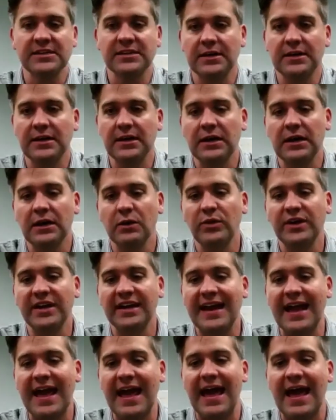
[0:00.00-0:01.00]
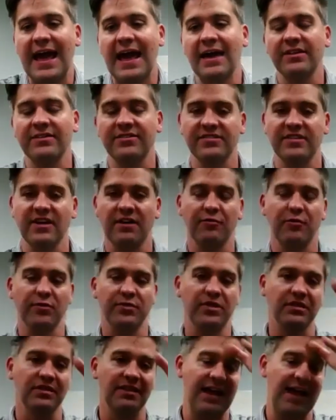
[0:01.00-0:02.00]
Uh, we can add stuff with the
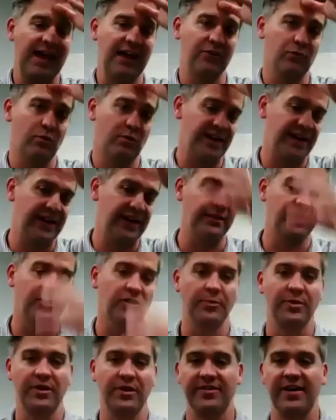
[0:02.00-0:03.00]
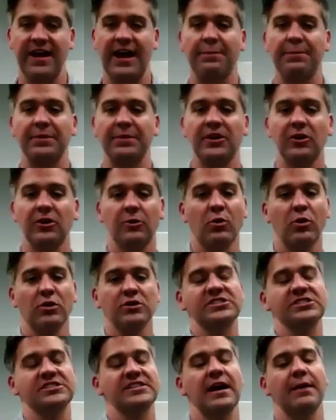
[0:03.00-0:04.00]
legs, where we can get a little bit of a Happy Gilmore
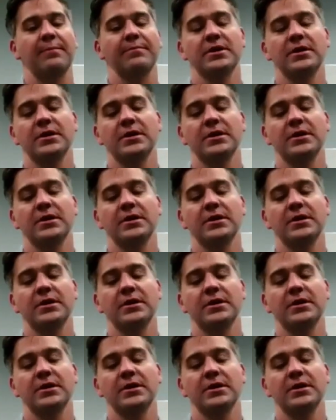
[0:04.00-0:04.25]
step.